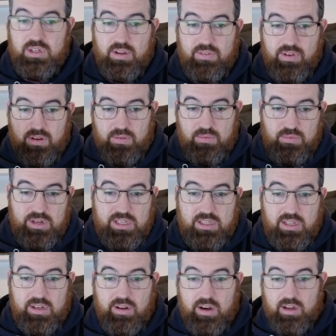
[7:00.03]
I
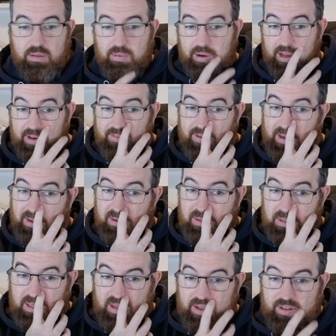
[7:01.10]
recently talked about in
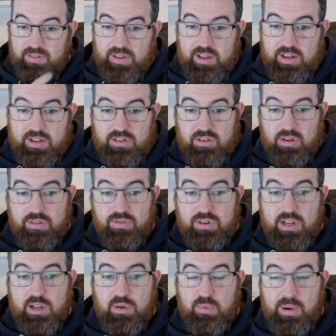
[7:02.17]
videos, it has done
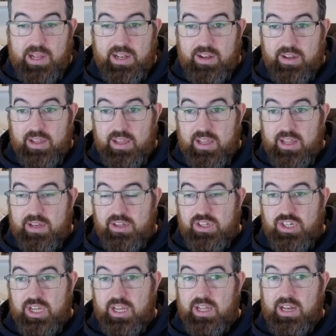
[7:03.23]
really well in the
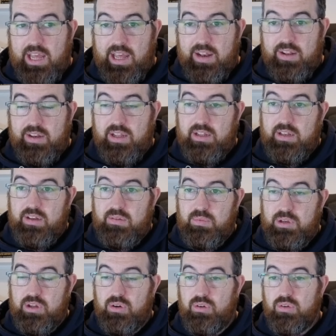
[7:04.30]
chain, and I think
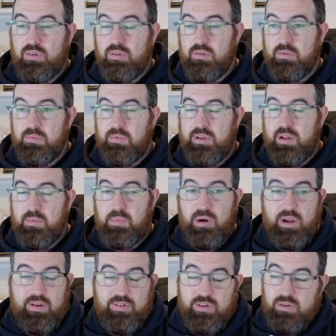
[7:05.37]
with the whole, they
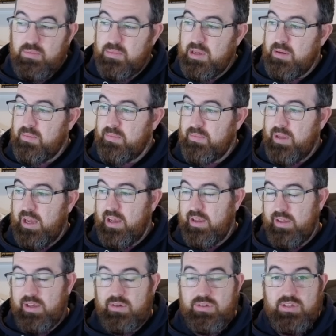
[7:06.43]
brought out a new meme
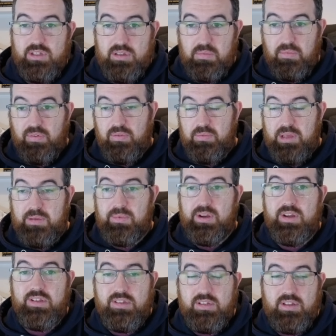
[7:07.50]
ecosystem for meme
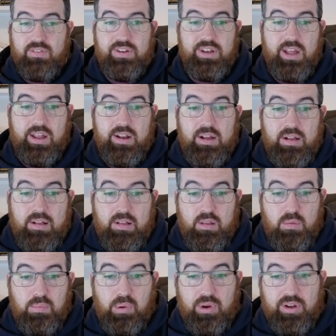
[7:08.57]
coins and stuff like that.
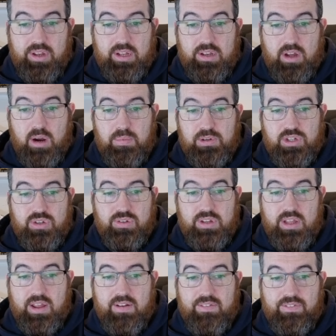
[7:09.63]
But I think the opportunity
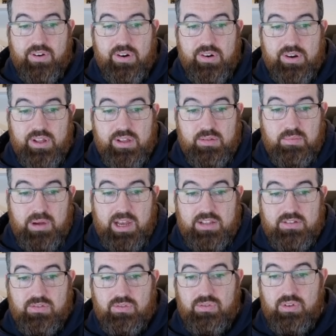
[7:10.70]
here for it is
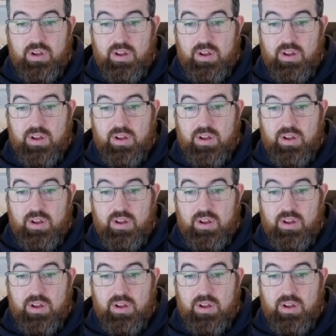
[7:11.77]
massive,